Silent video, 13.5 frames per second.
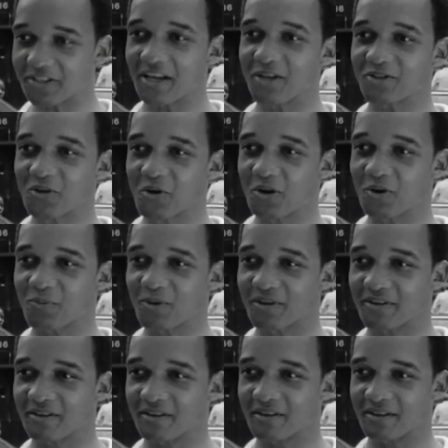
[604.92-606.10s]
of raising
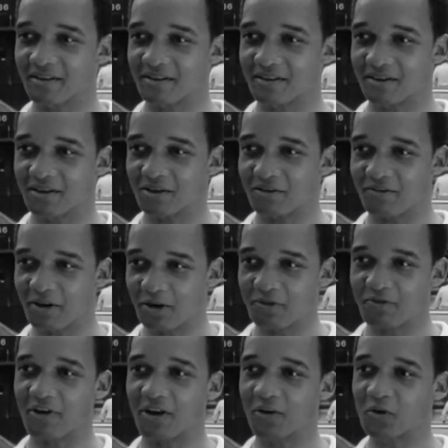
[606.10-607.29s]
funds for your own
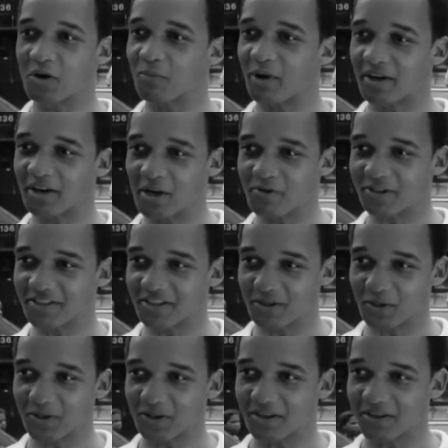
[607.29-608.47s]
movie, using
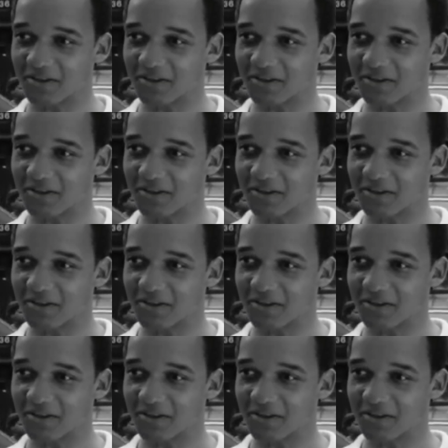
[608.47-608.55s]
whatever